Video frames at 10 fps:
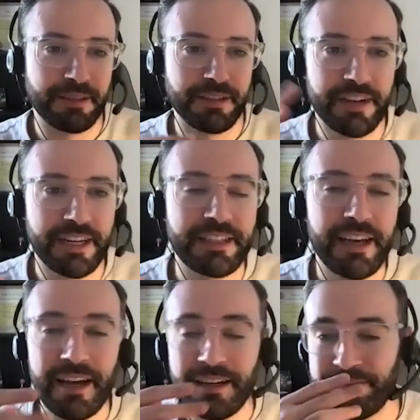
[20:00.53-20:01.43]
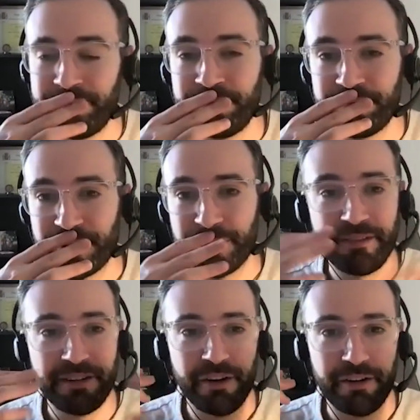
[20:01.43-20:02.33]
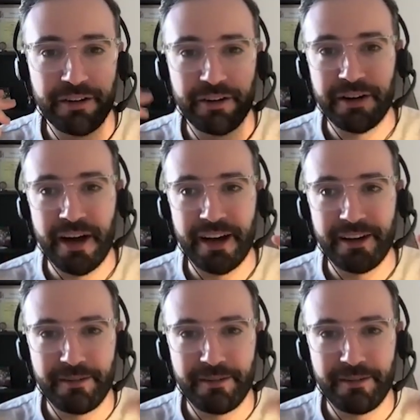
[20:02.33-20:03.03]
and tricks. So even though you're not